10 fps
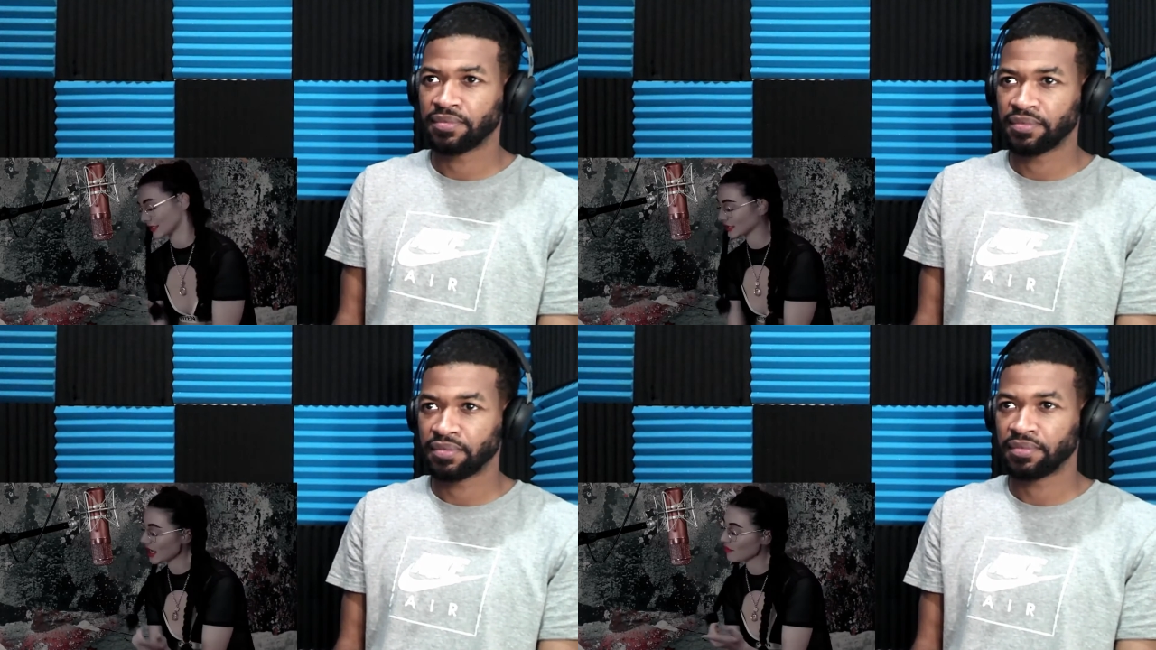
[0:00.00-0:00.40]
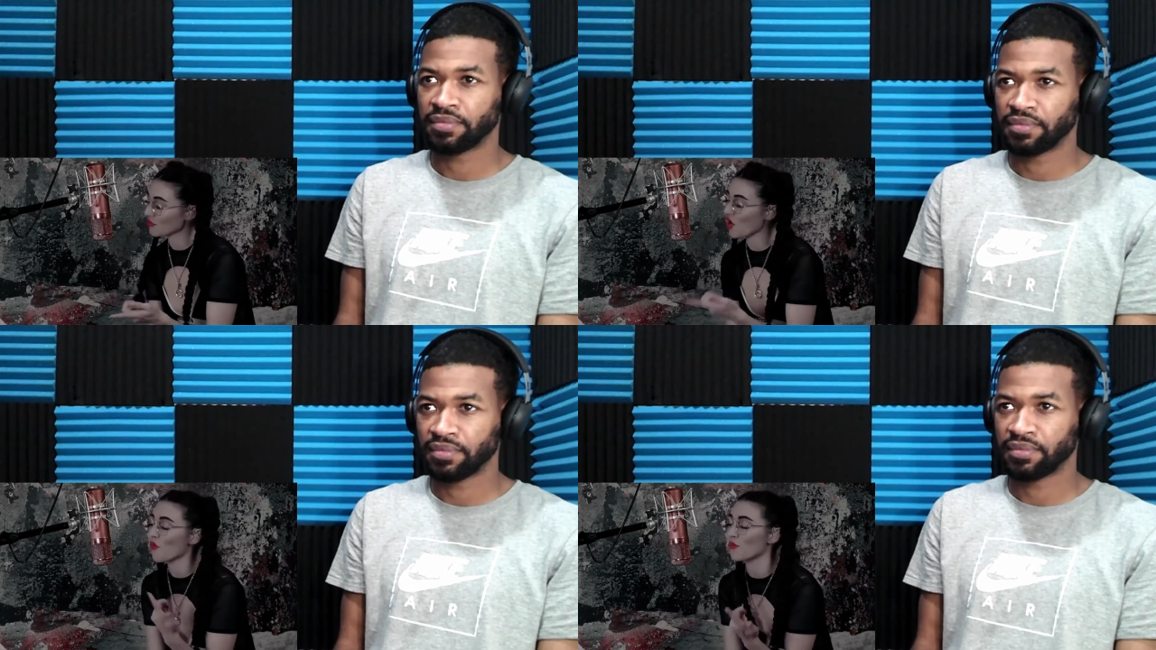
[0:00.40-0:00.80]
Speaker 1: The
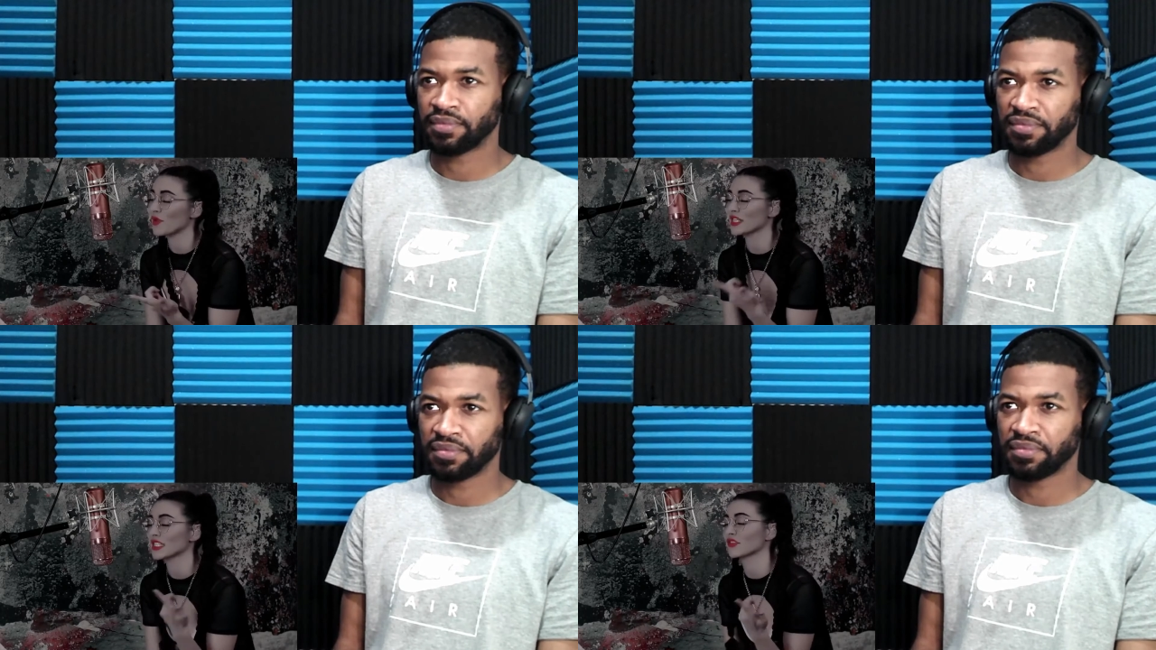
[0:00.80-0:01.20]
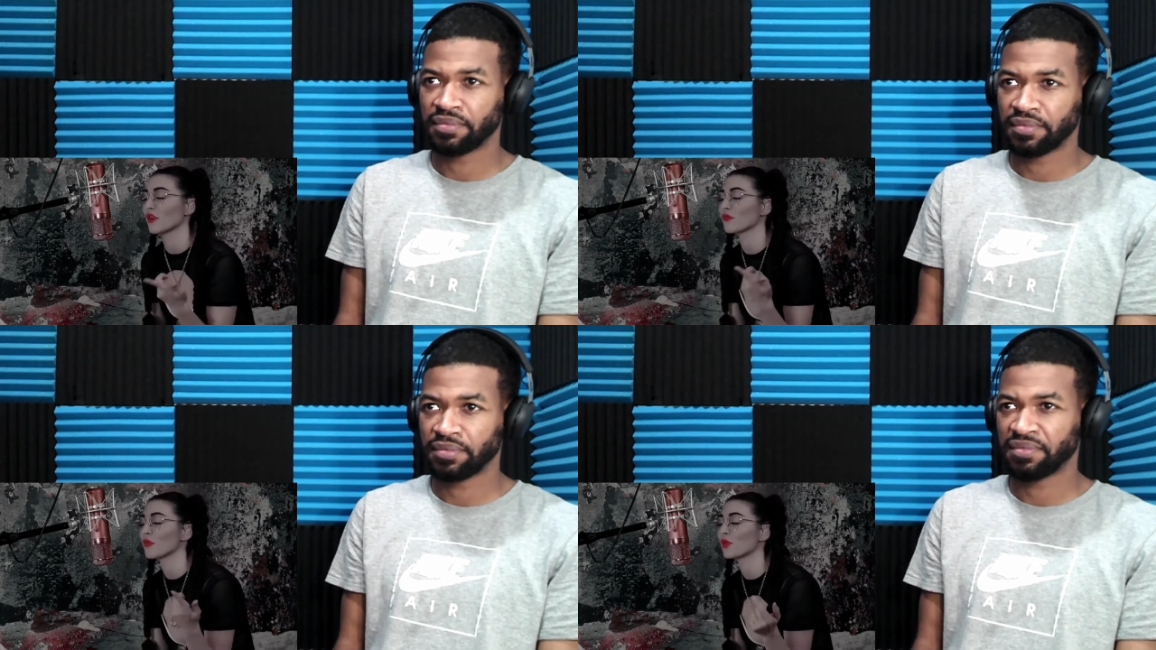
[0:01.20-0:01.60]
same old bitches
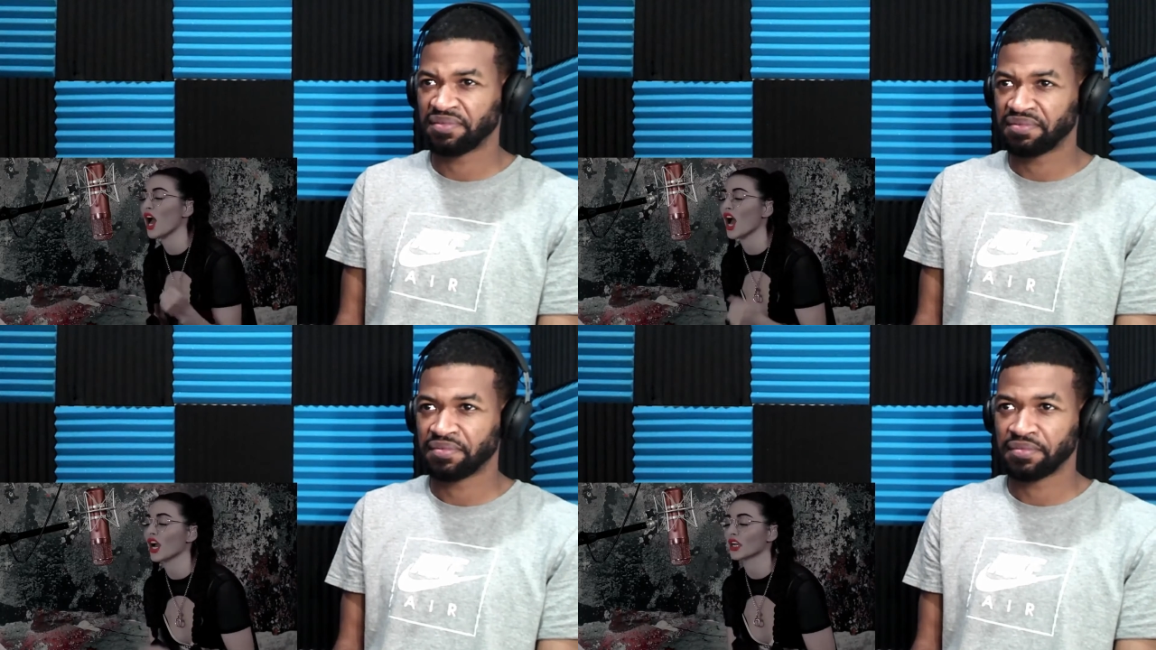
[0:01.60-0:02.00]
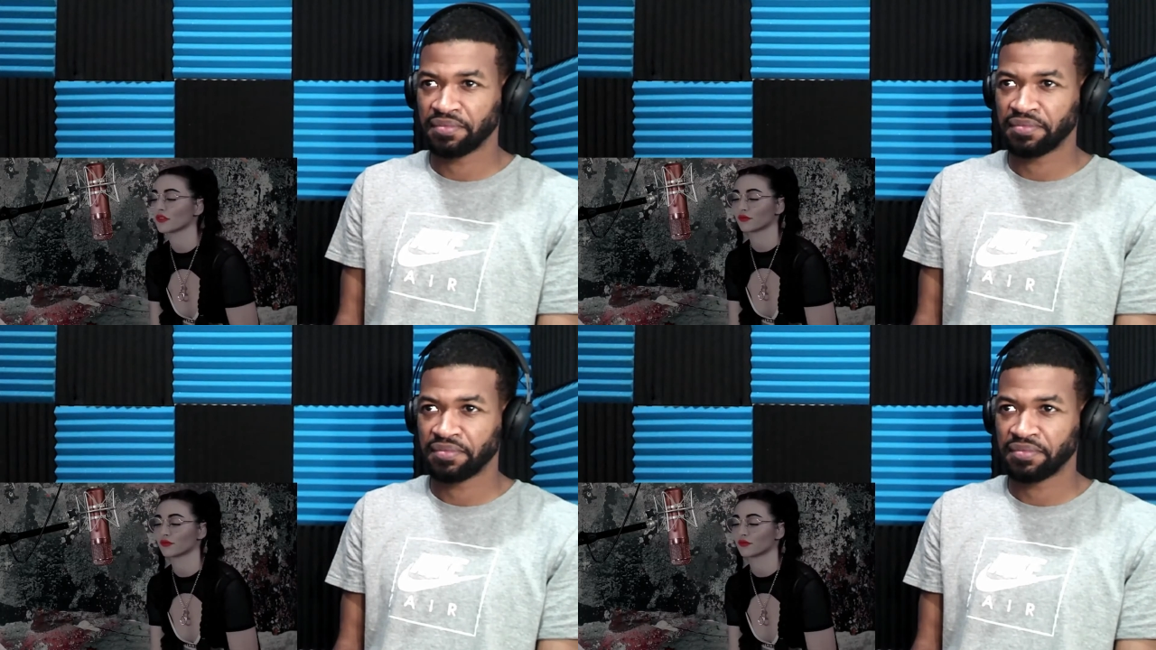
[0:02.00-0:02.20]
from the block.